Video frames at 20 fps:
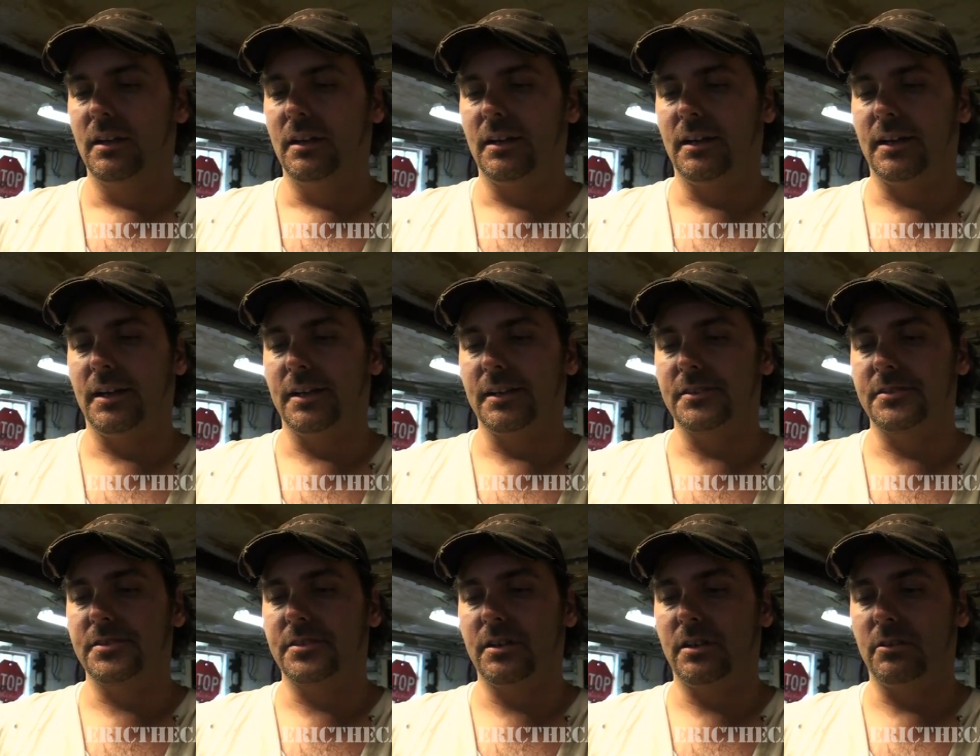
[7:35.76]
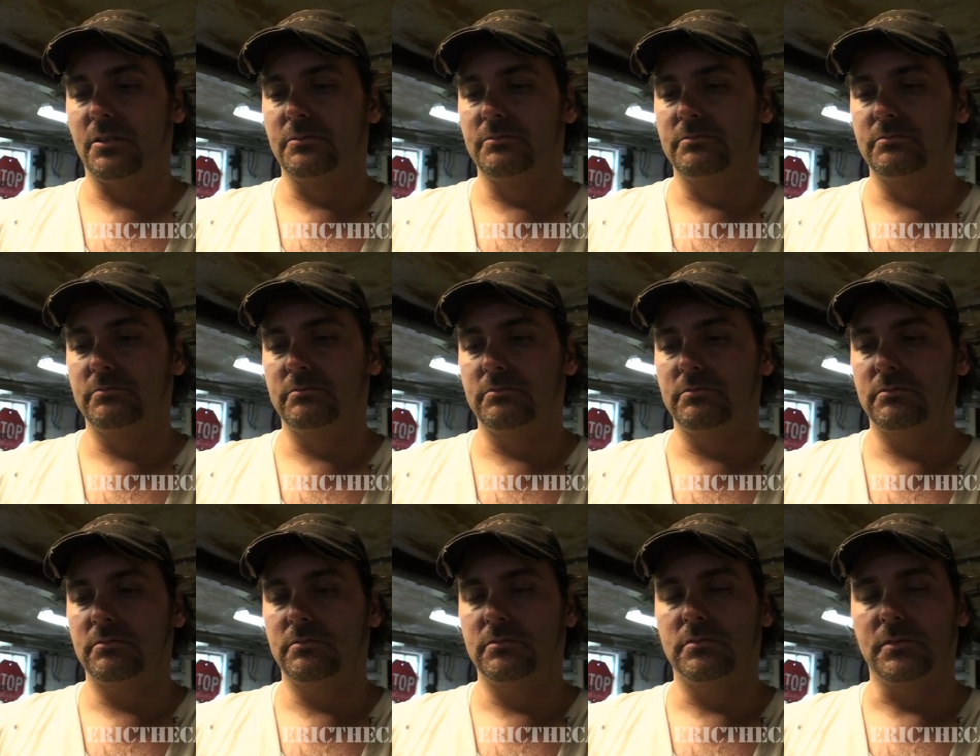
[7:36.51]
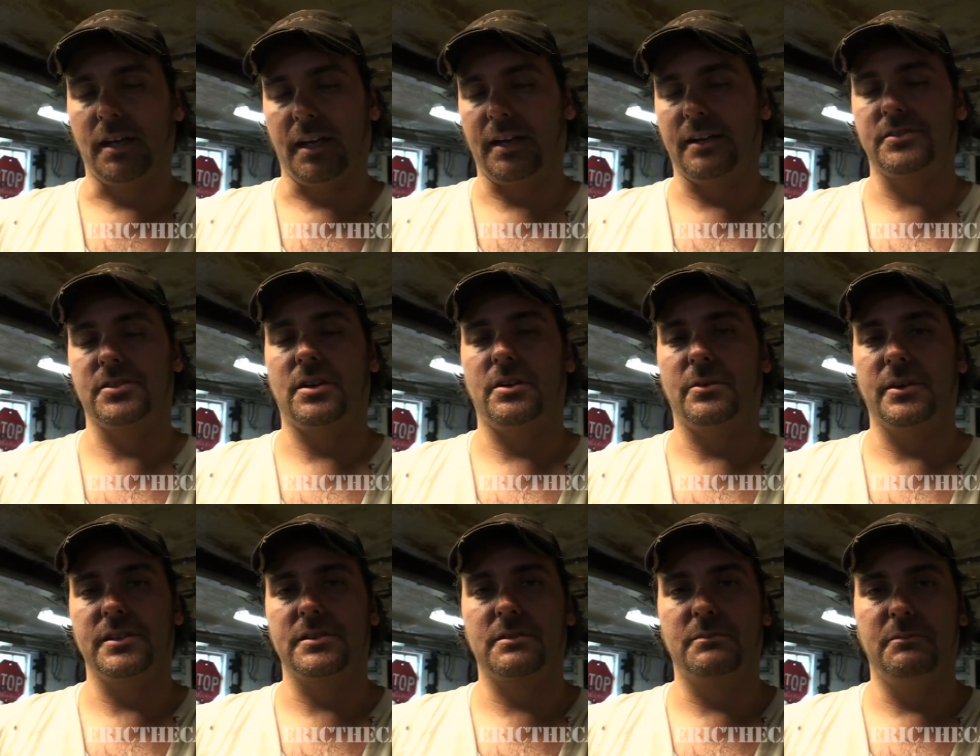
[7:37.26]
Uh, so, as
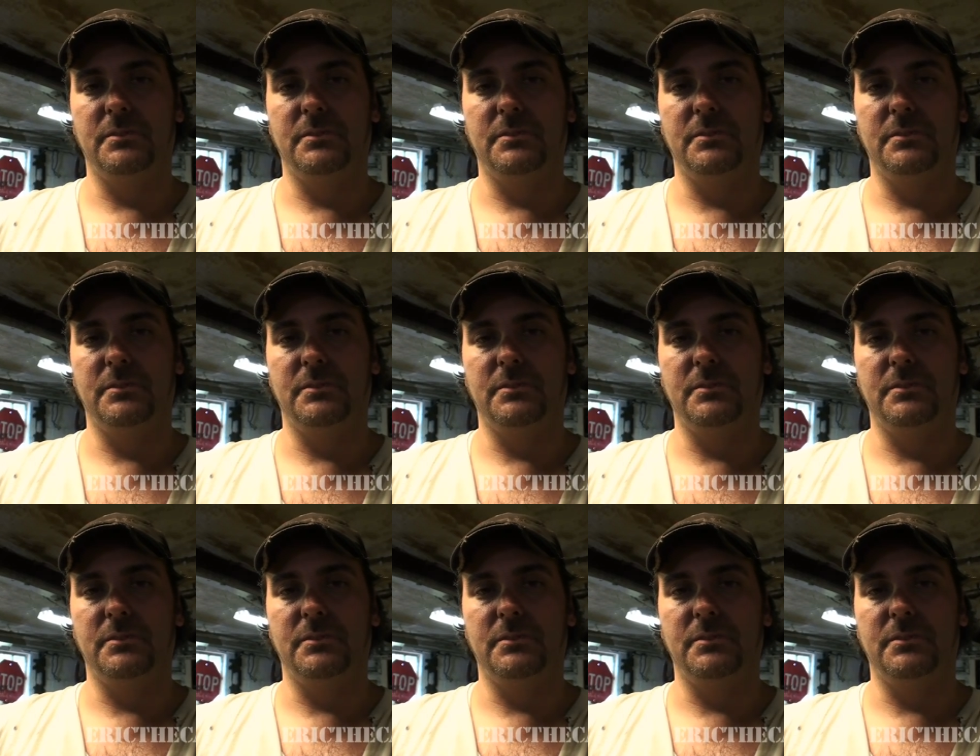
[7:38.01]
always,